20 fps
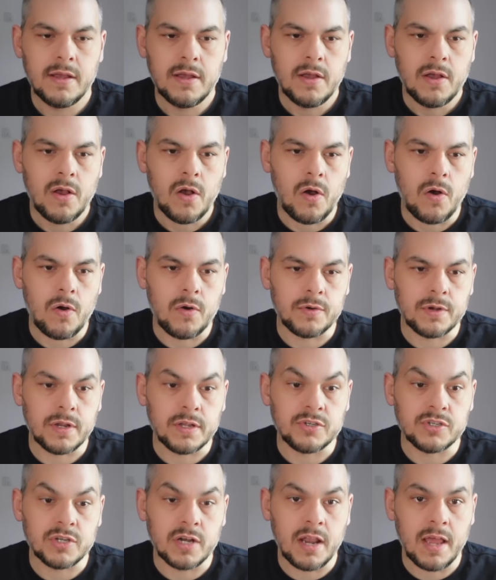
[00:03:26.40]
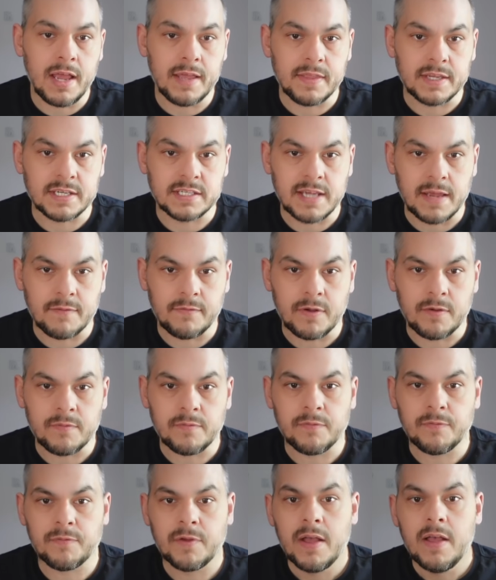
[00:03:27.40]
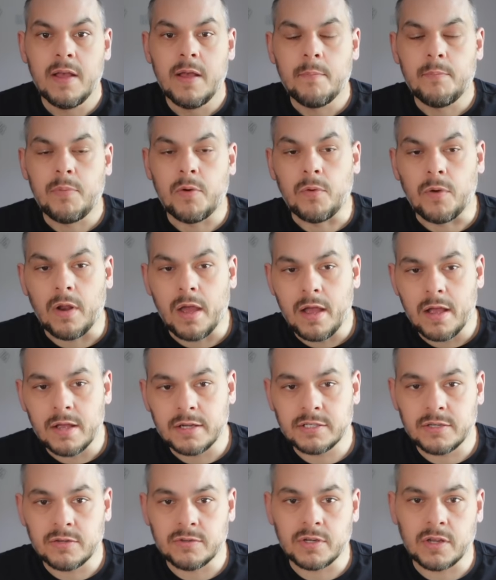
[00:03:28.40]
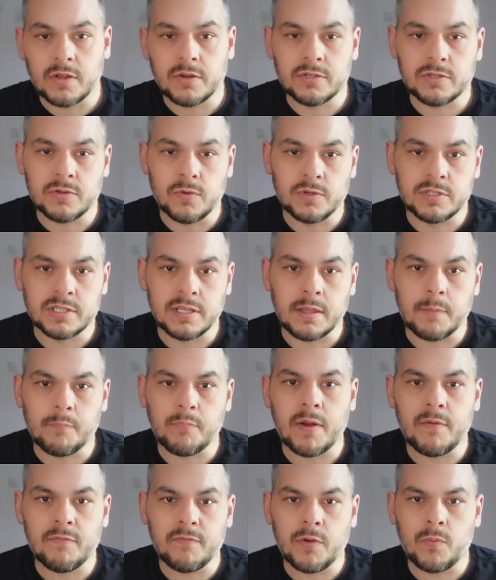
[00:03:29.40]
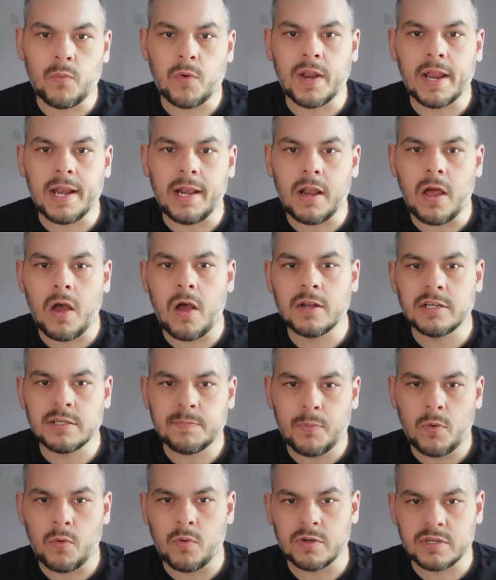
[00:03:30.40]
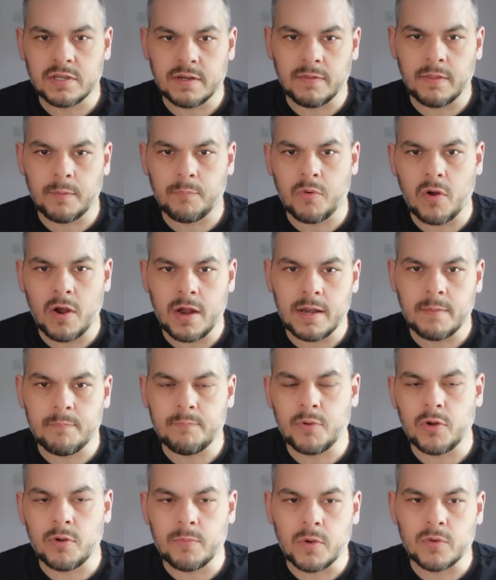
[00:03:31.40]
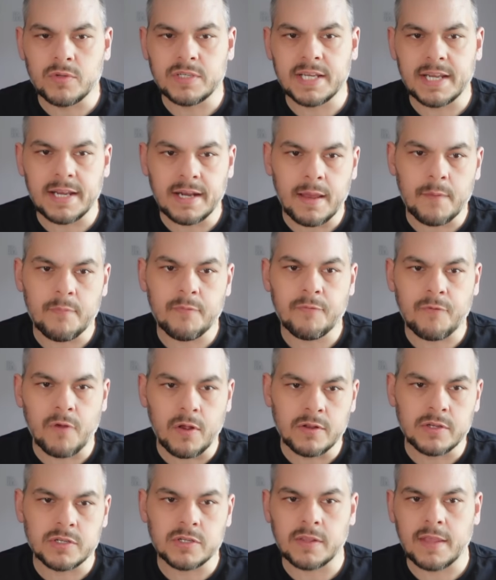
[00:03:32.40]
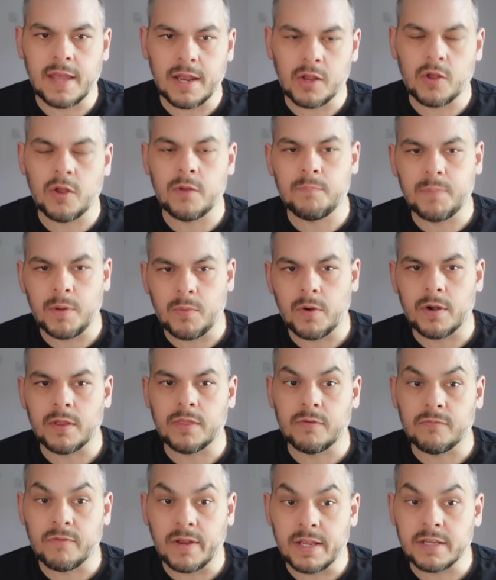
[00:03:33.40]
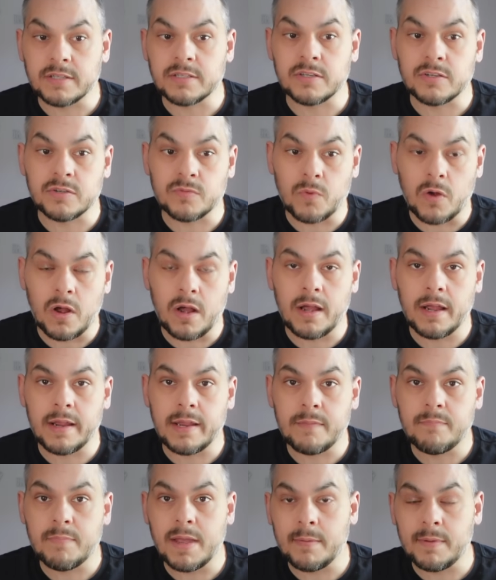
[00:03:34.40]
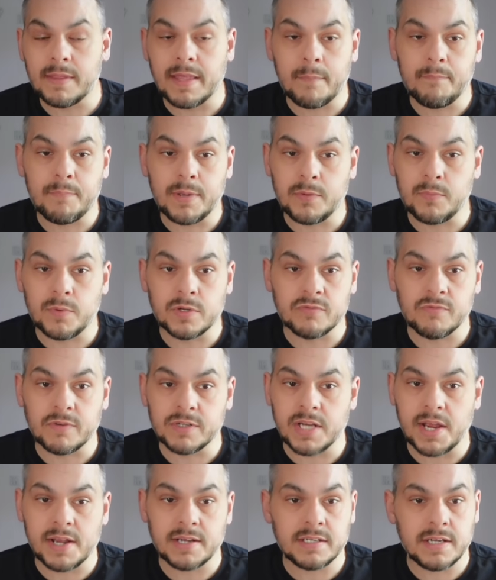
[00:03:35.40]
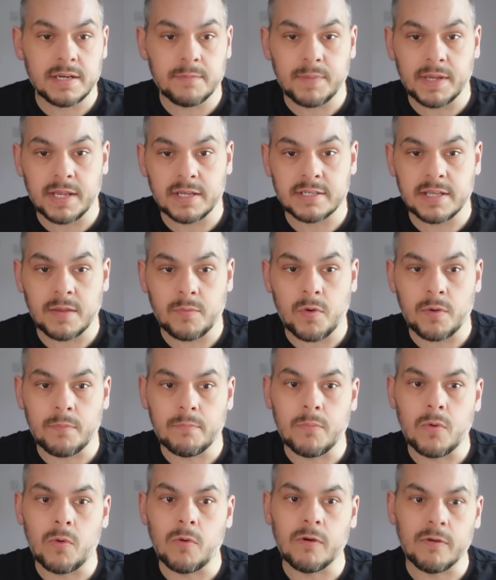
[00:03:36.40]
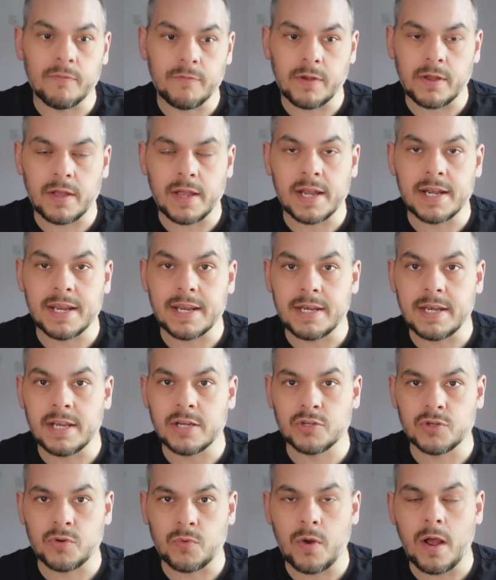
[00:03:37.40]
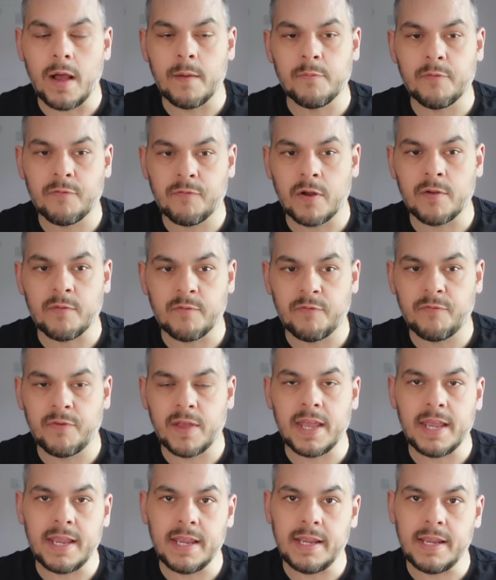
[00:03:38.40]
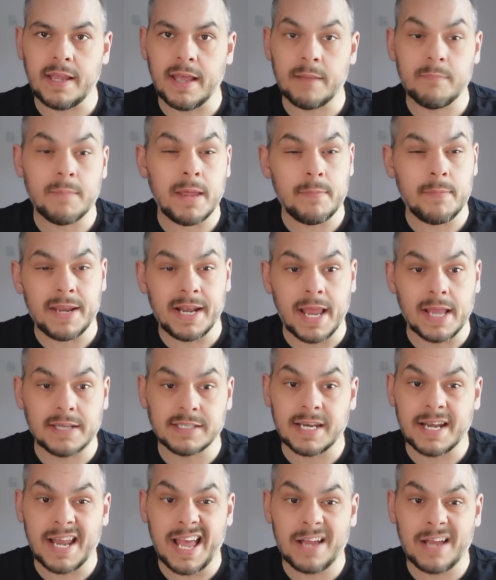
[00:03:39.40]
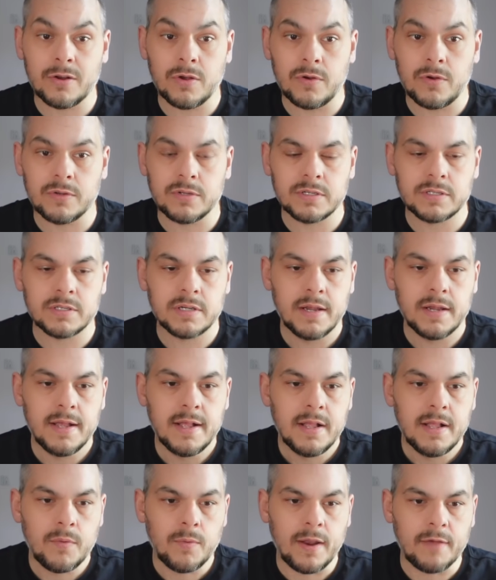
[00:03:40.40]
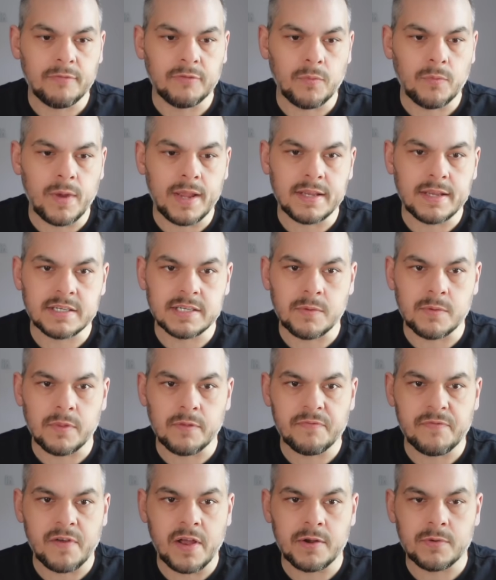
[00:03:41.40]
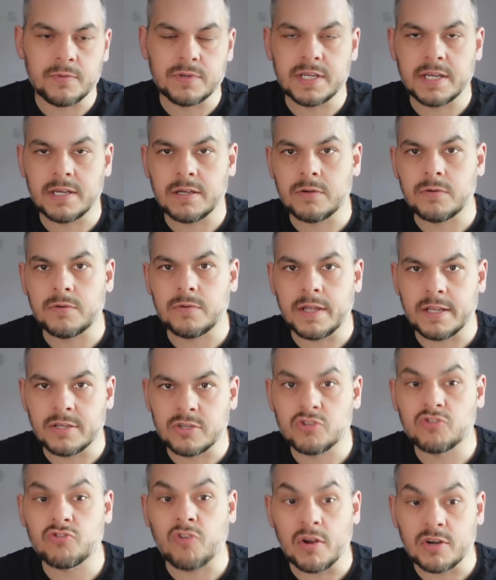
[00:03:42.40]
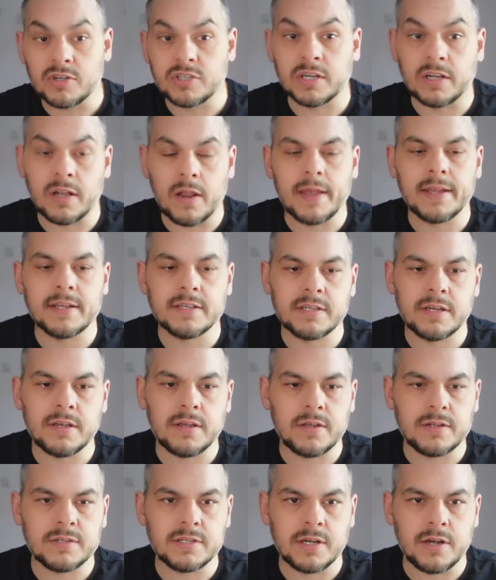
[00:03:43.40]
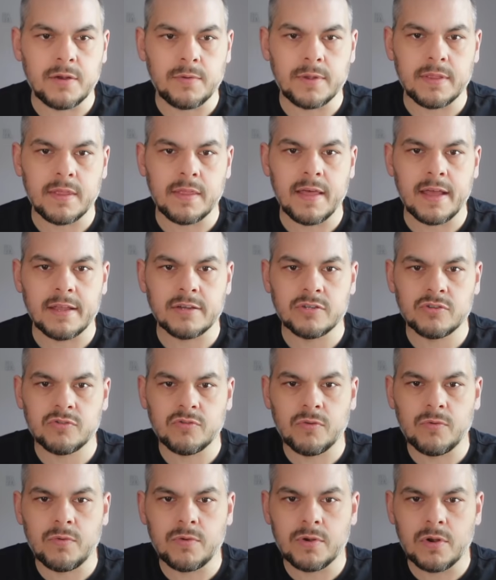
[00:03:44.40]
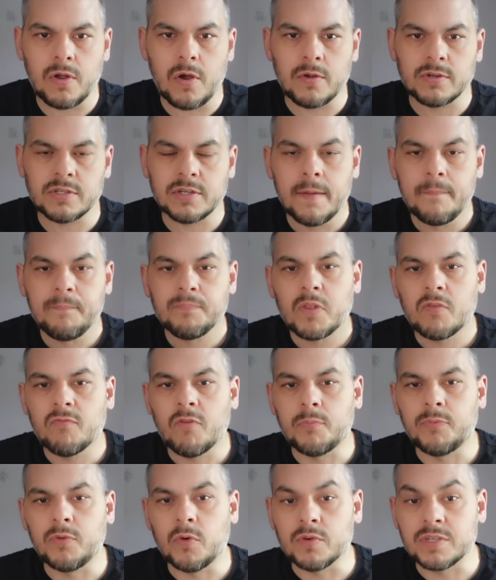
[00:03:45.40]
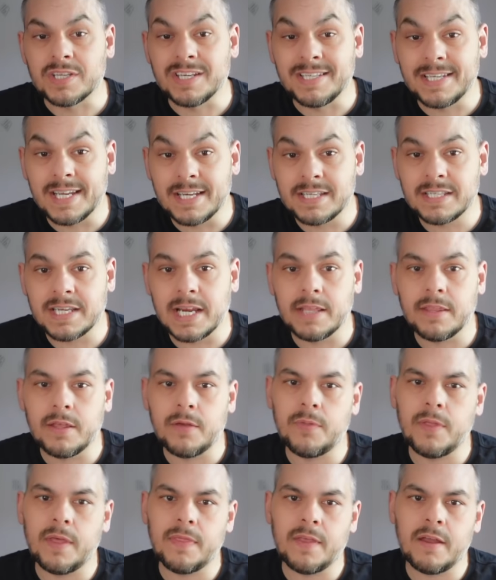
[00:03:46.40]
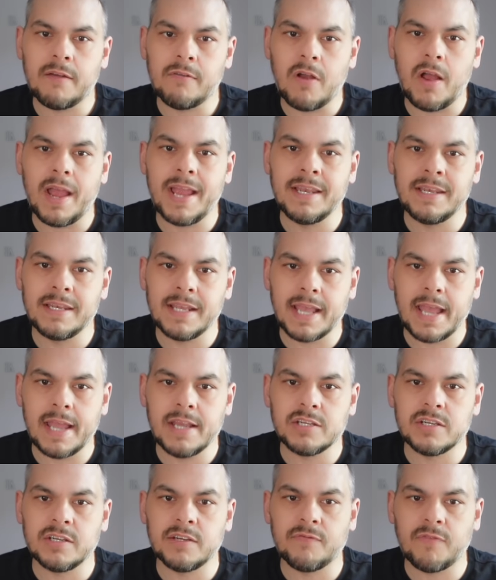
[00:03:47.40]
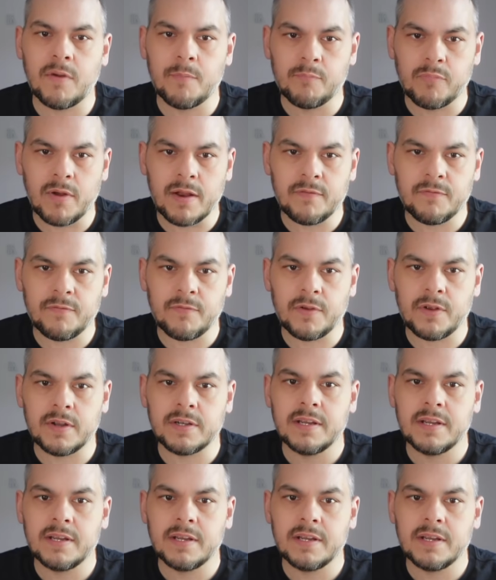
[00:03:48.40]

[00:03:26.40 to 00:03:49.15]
on July the 7th. Paul Hurst, who's a good source, said that Brentford want a large portion of the Bryan Mbeumo deal up front, so that could be one of the reasons why maybe that bid was rejected, because they want more of an initial upfront fee and maybe less in add-ons. We'll have to wait and see what the final deal is structured like to know whether that's true or not. Rob Dawson did say, though, that there are indications from Brentford